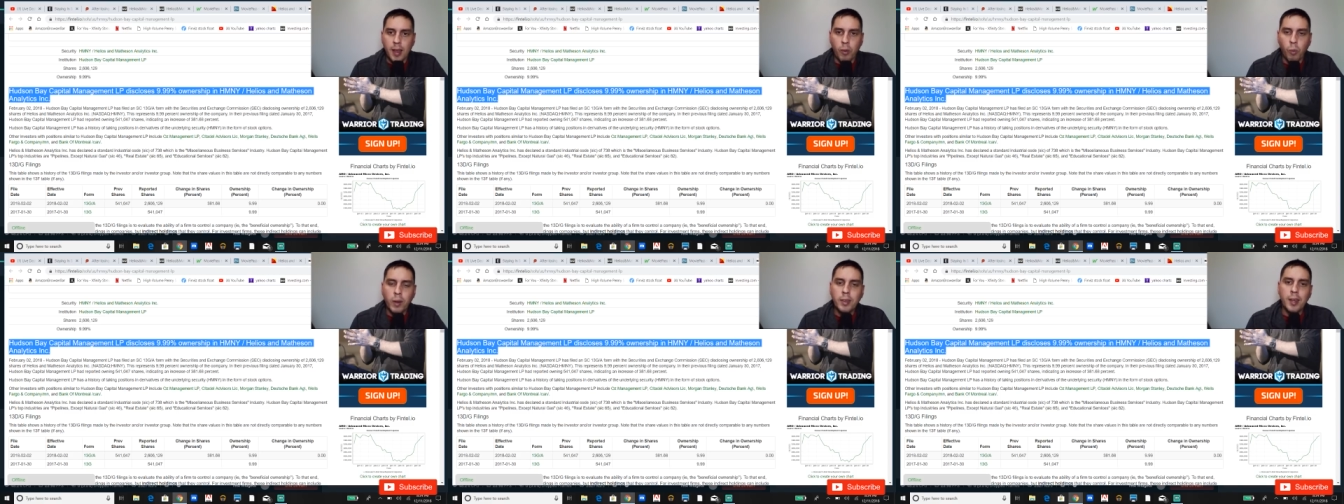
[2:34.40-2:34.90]

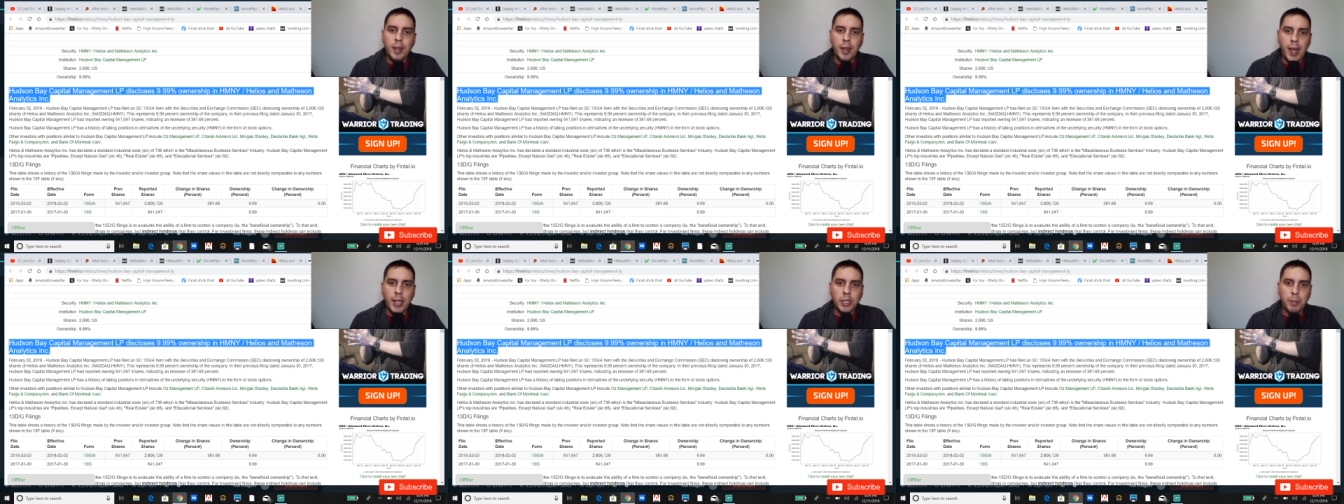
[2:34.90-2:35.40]
one thing
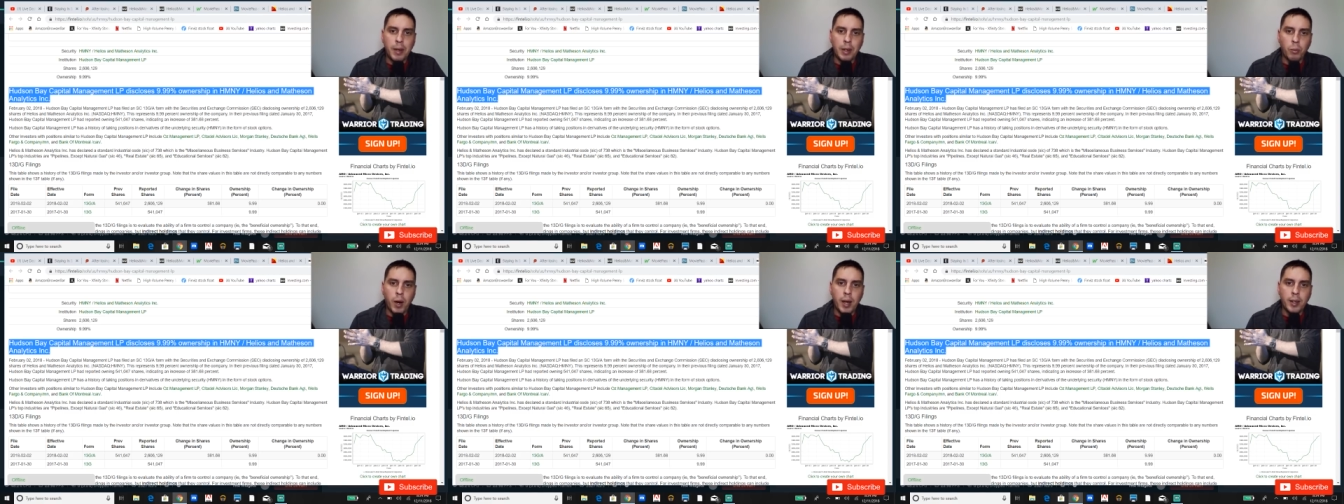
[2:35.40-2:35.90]
H M N
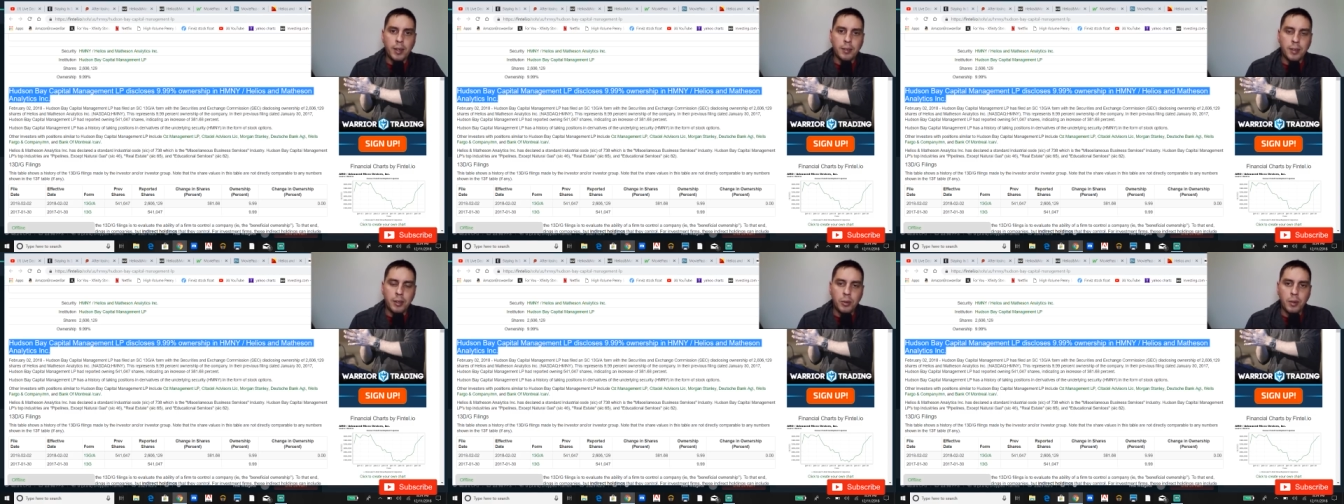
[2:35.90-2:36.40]
Y needs
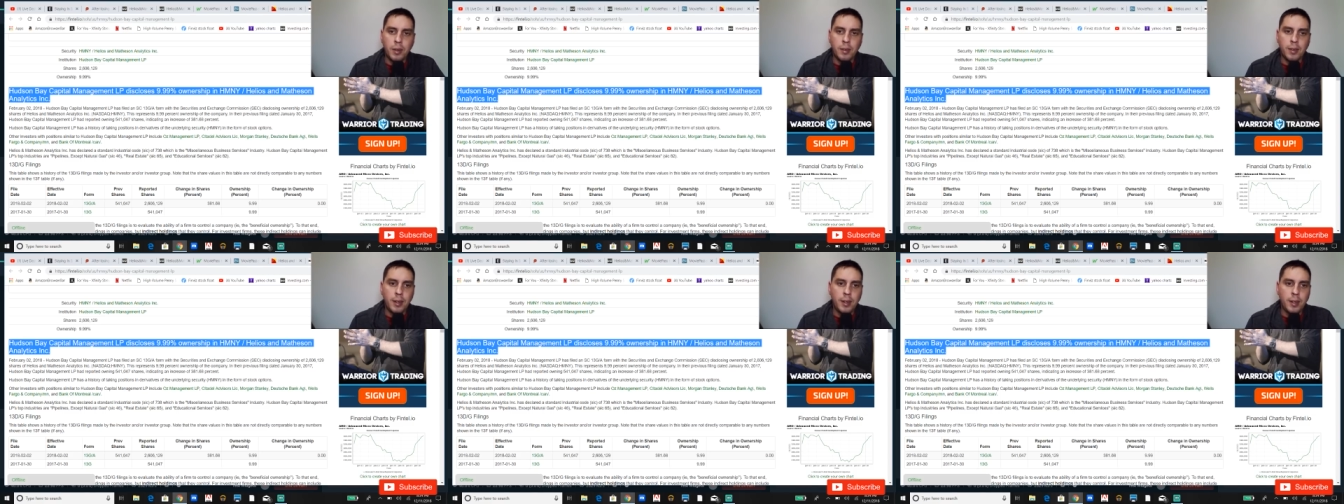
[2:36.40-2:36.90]
to do is
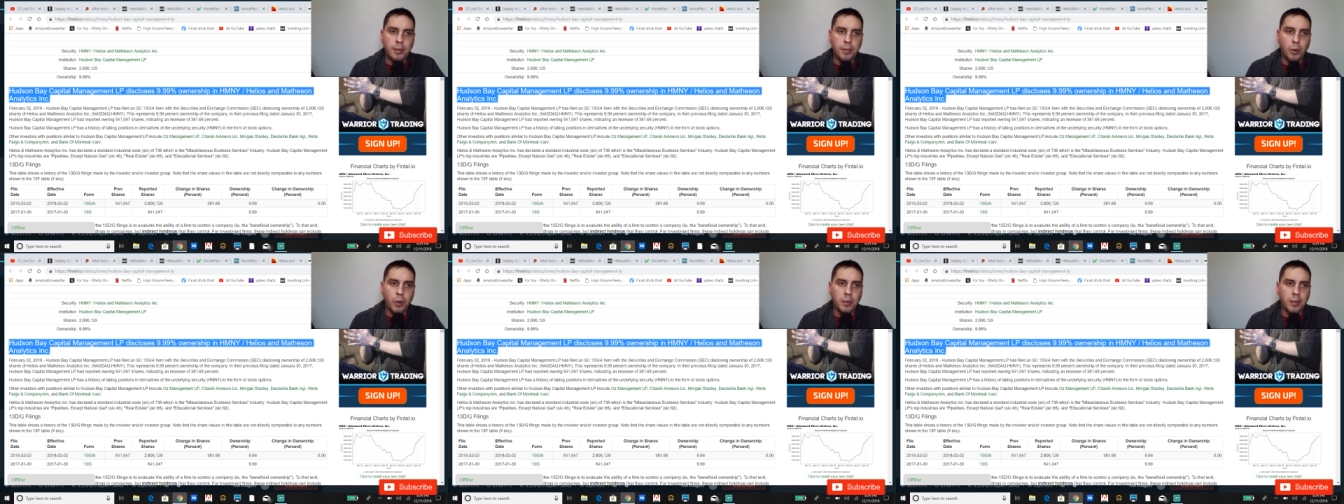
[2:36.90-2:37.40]
they need to
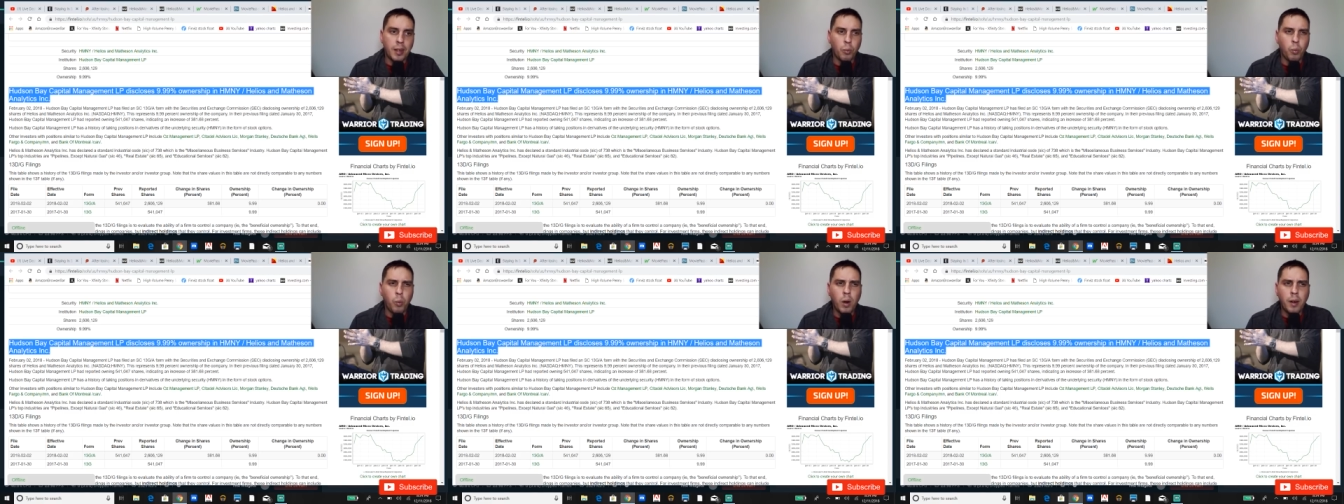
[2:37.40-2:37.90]
focus
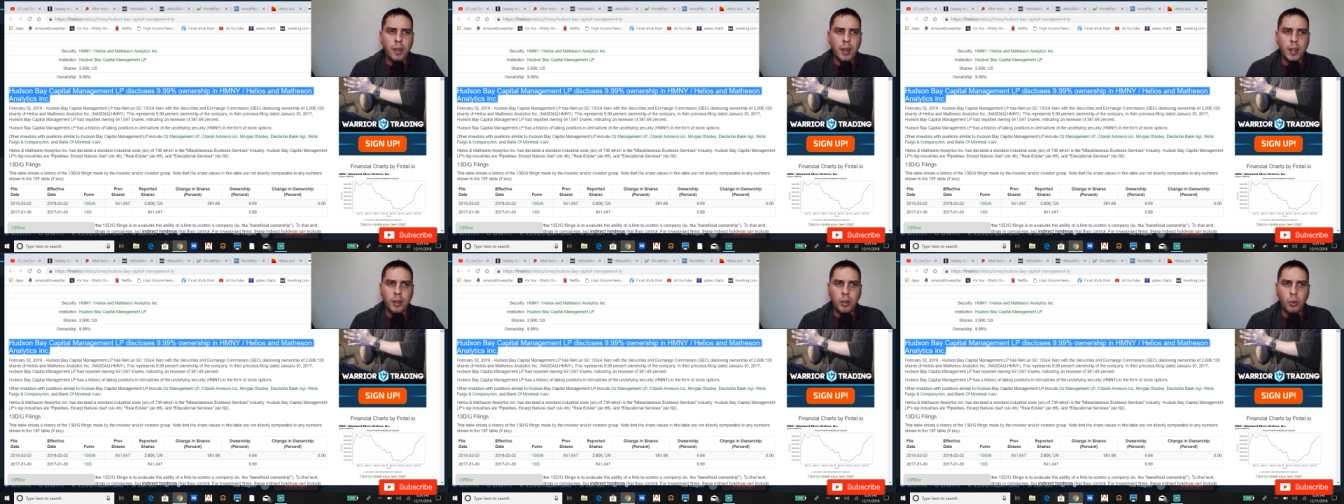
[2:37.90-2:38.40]
on what are they
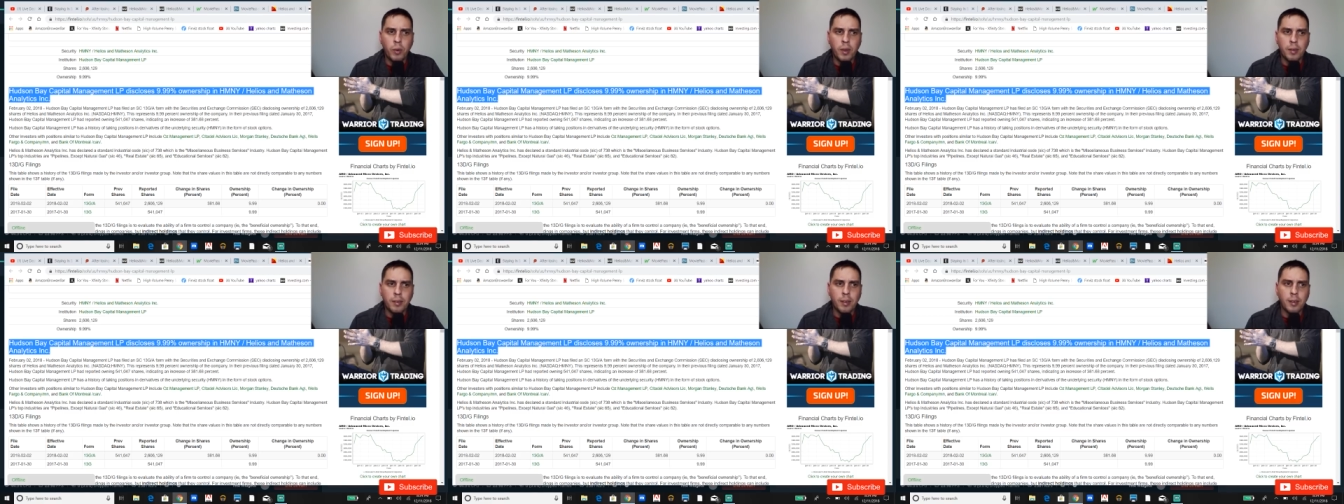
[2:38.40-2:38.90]
going to do with
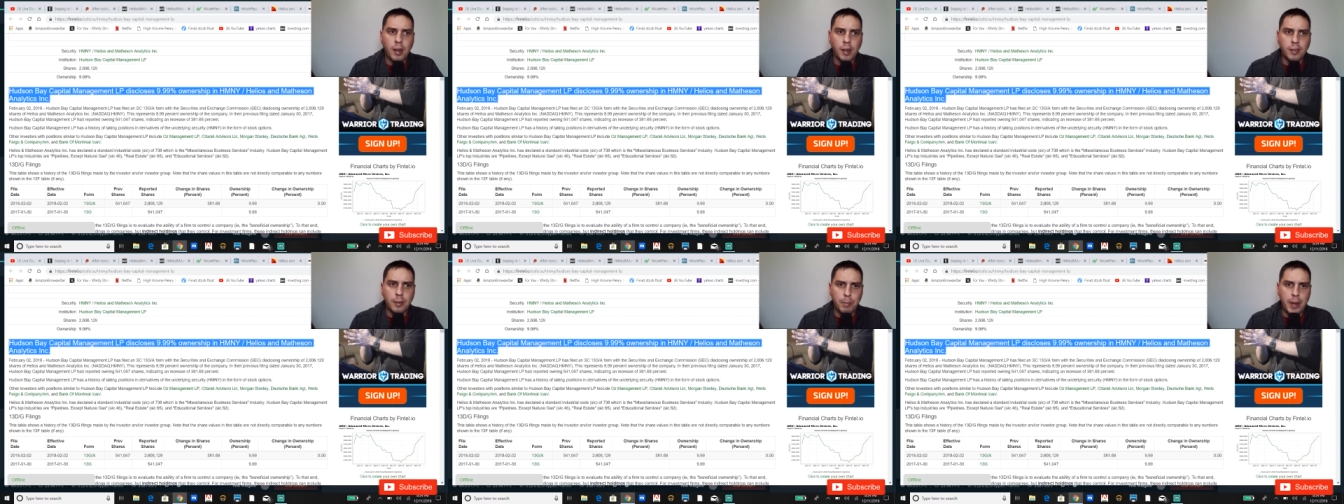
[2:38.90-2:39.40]
this
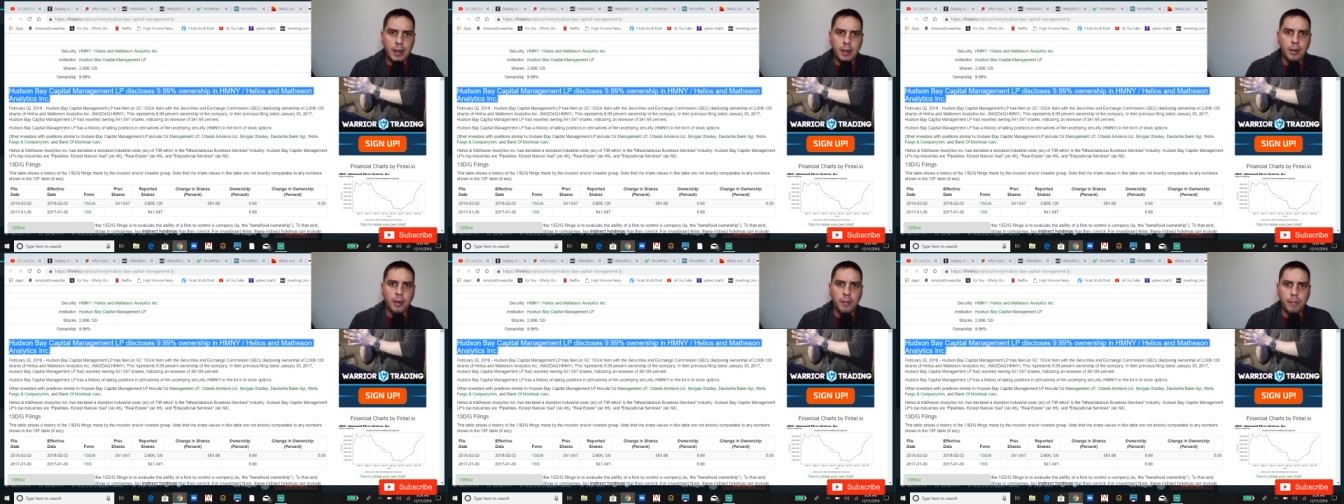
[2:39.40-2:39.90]
Hudson Bay deal.